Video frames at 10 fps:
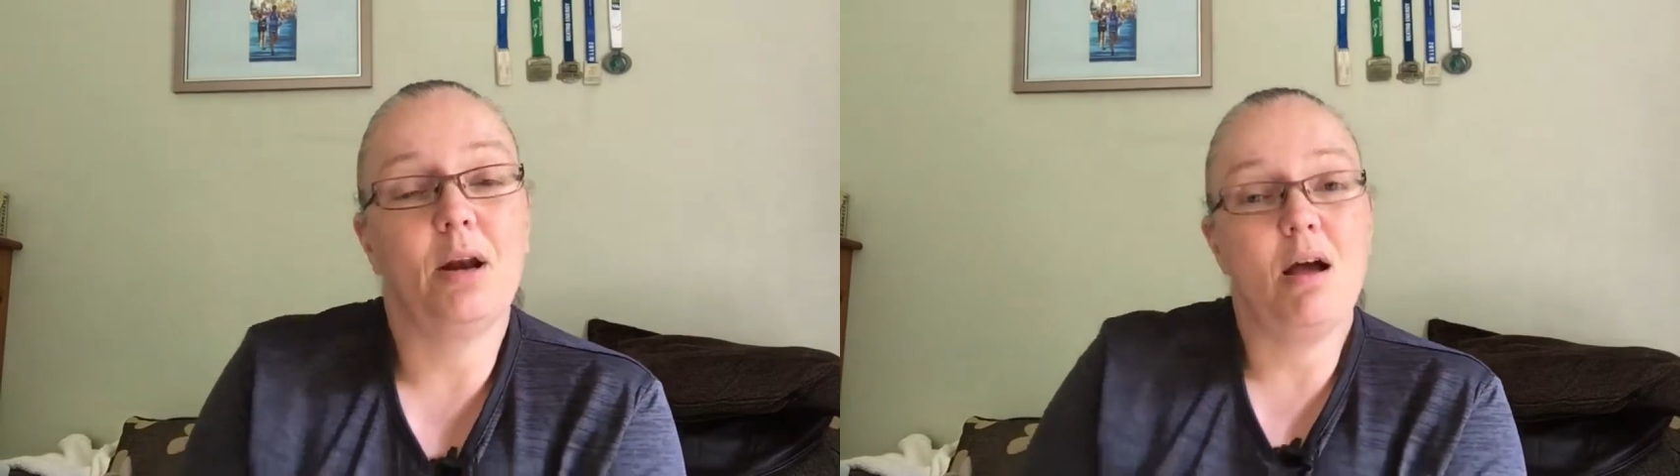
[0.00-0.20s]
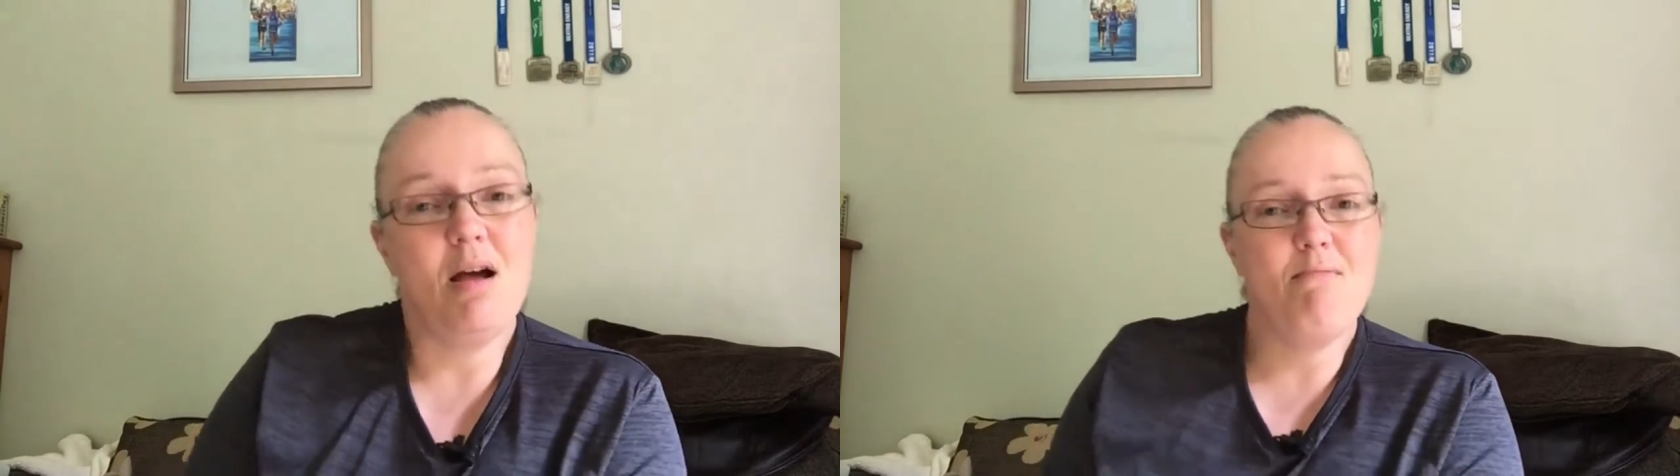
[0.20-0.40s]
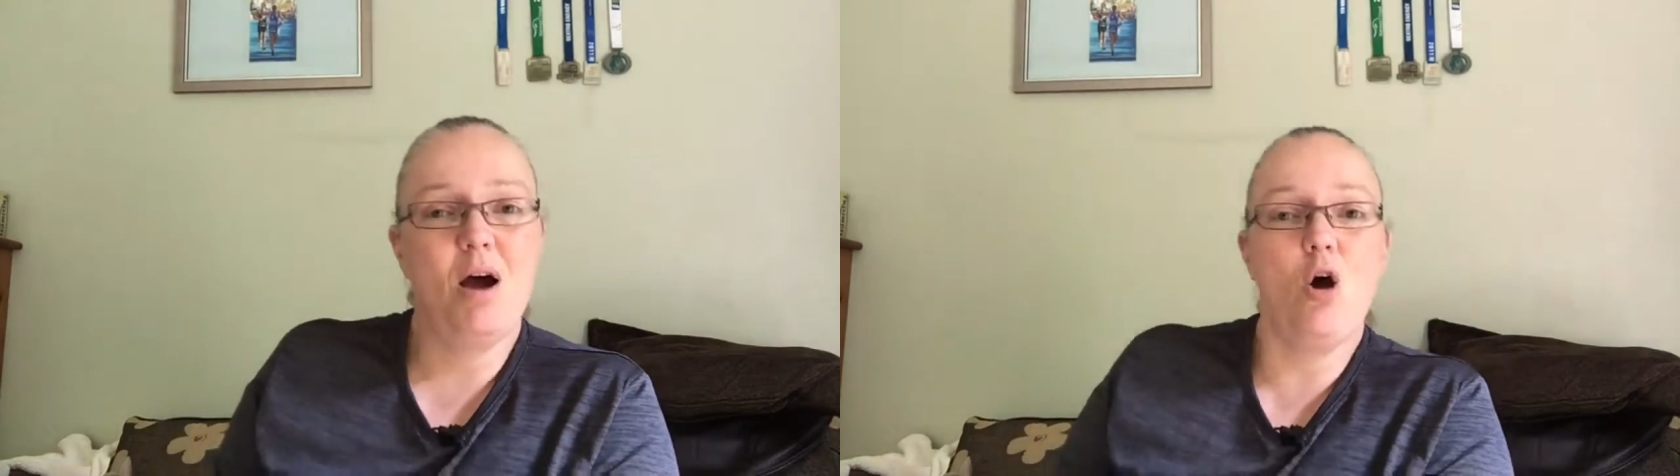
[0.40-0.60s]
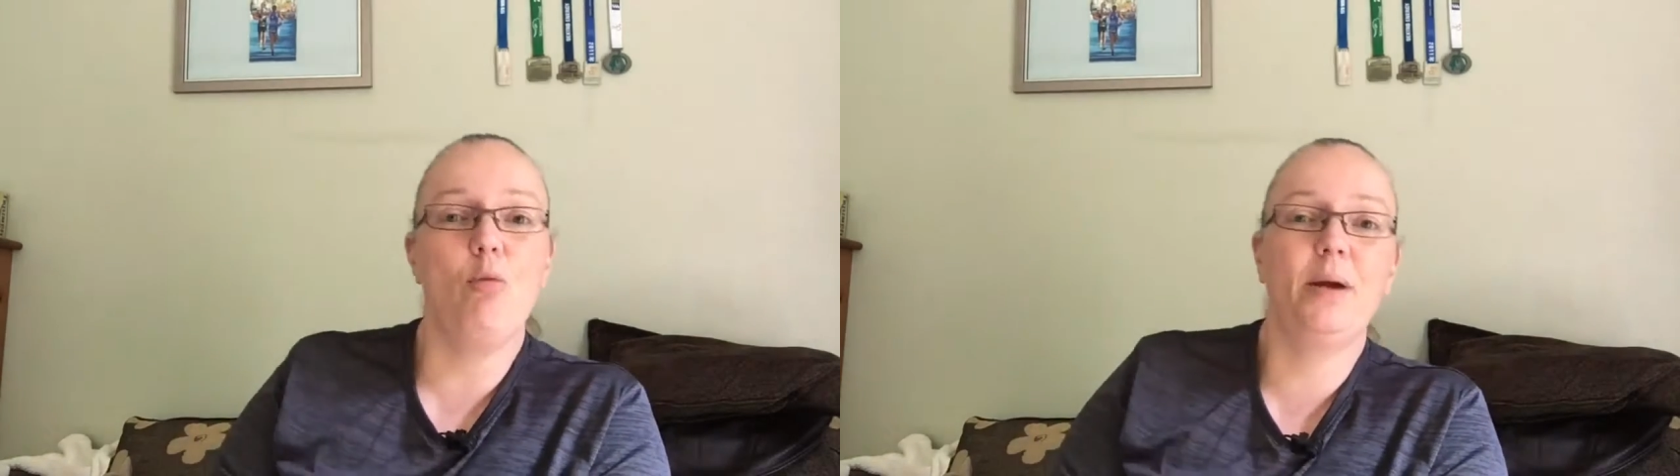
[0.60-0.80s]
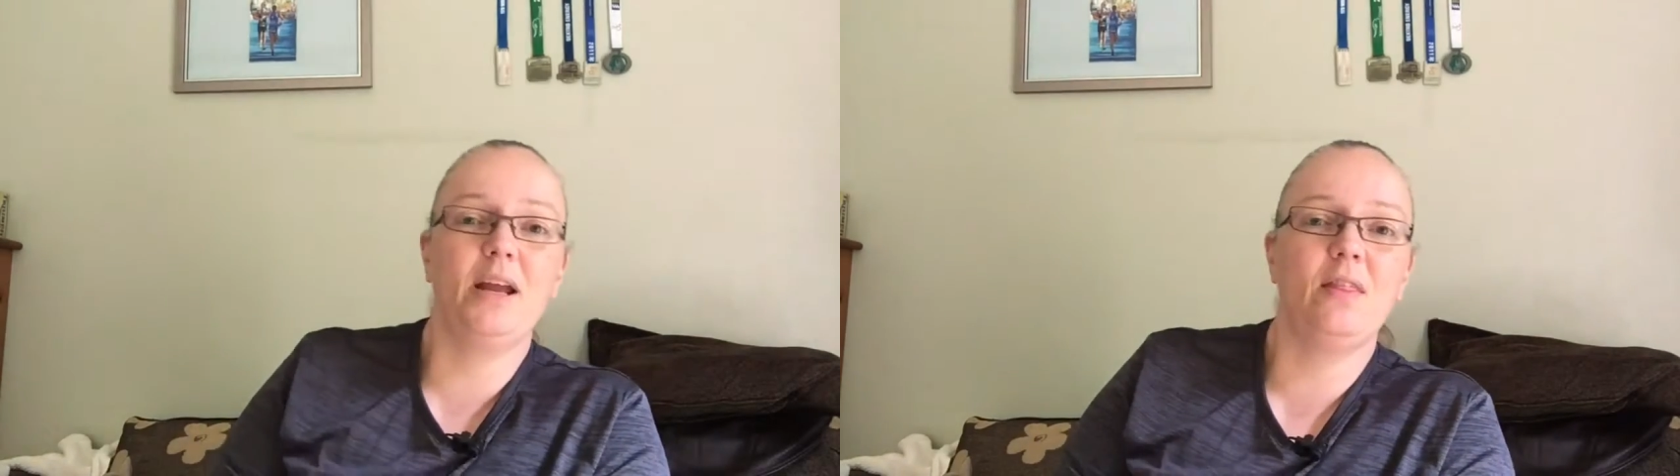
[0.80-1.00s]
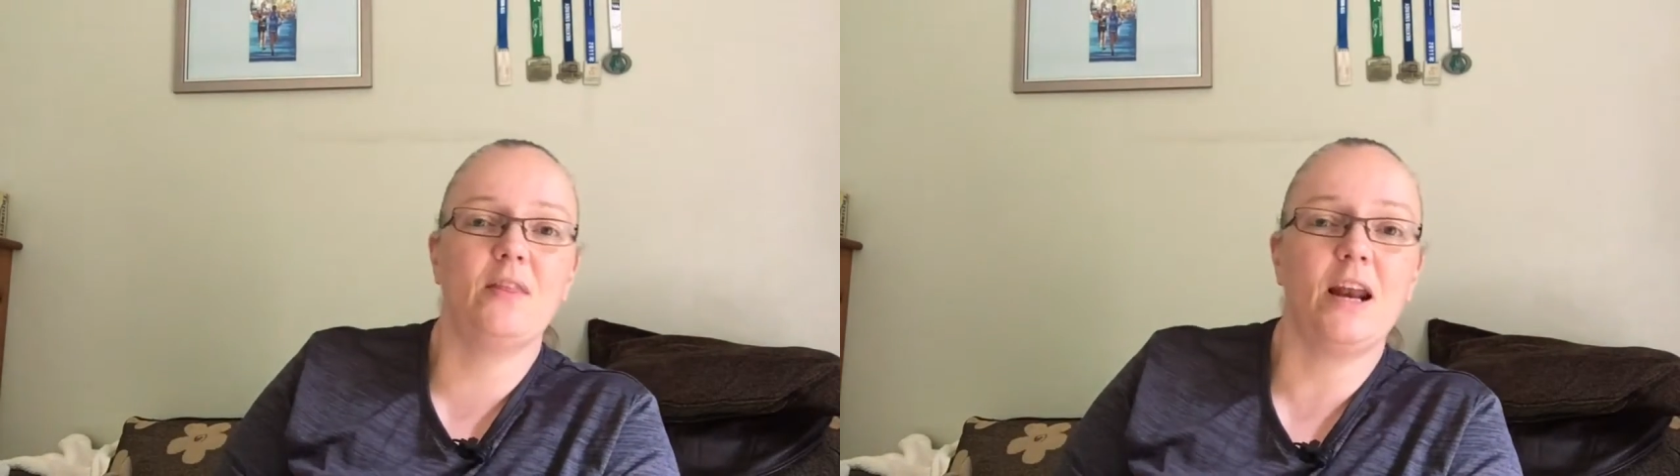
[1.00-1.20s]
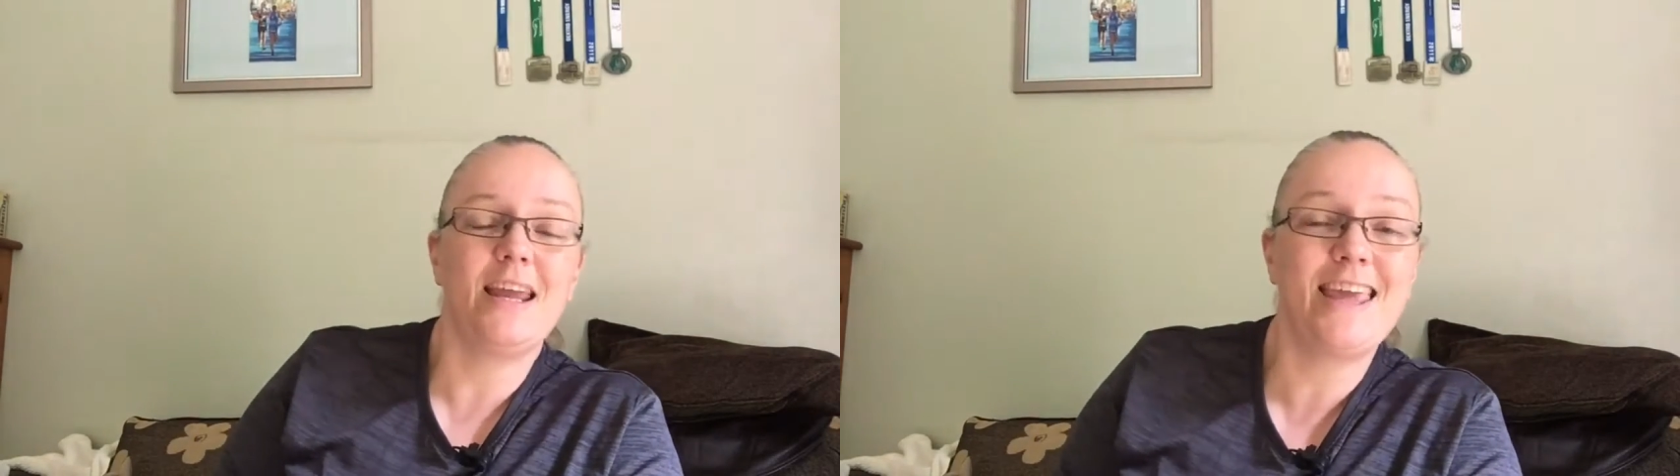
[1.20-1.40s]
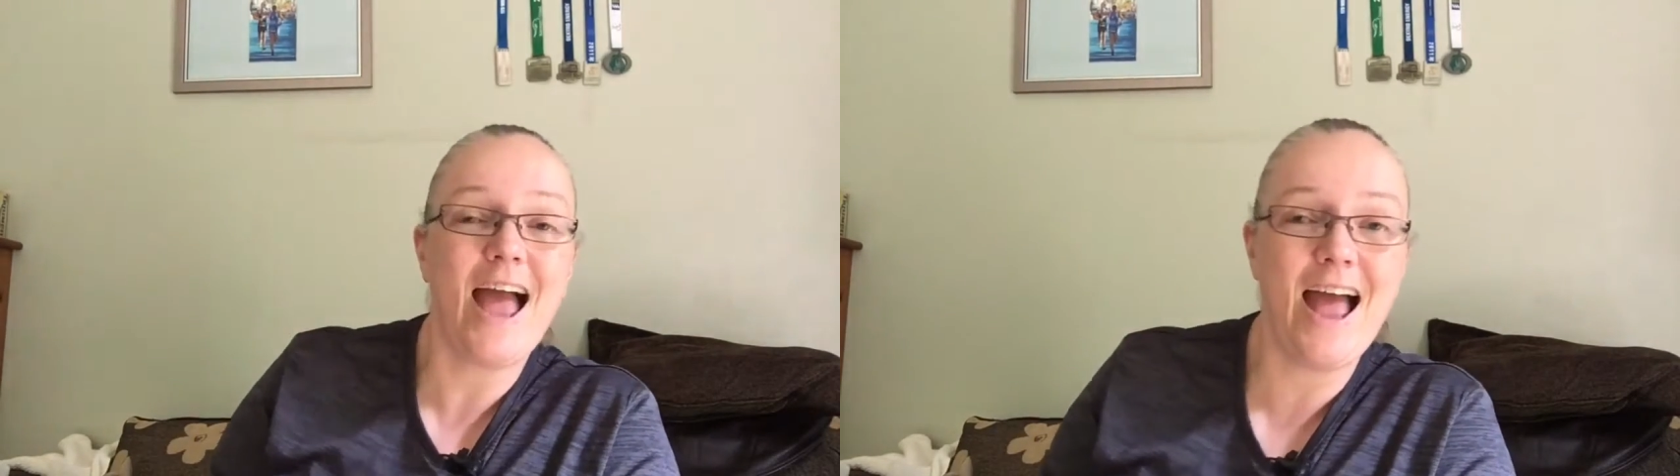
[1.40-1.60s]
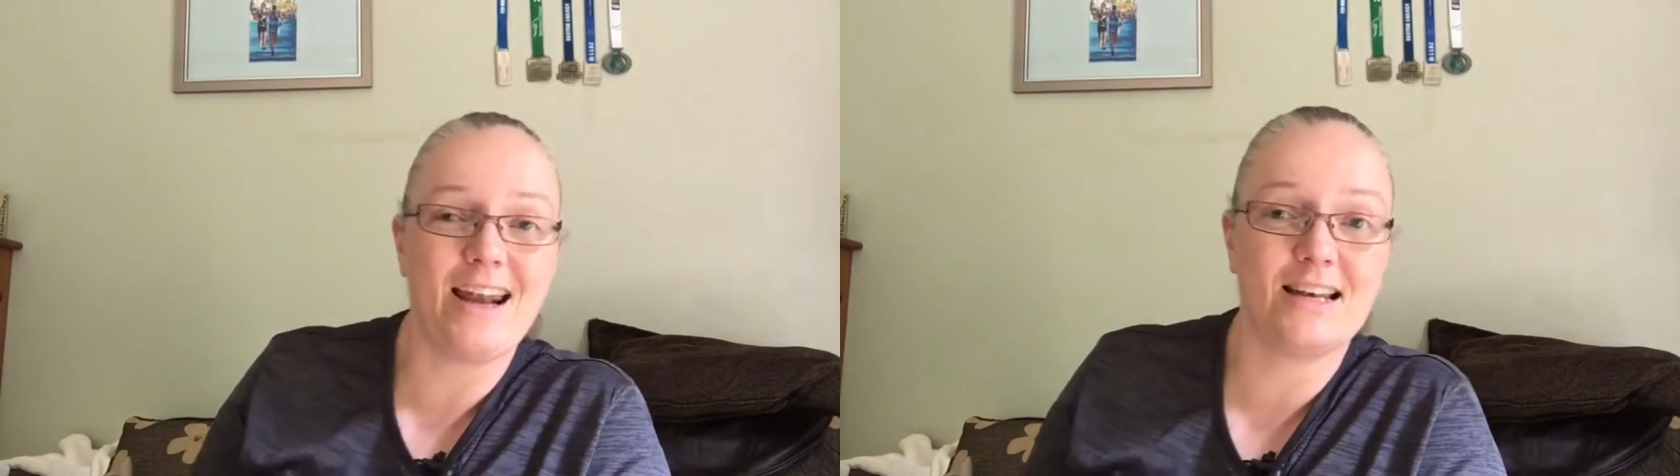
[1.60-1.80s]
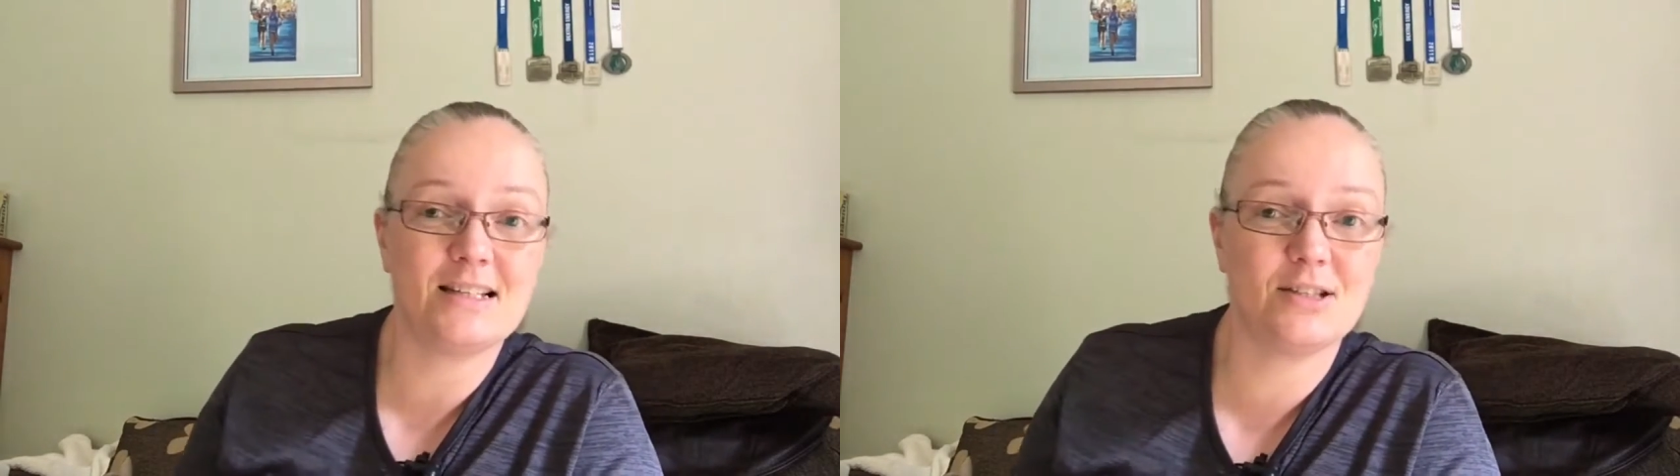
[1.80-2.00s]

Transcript: But I'm hoping that I can,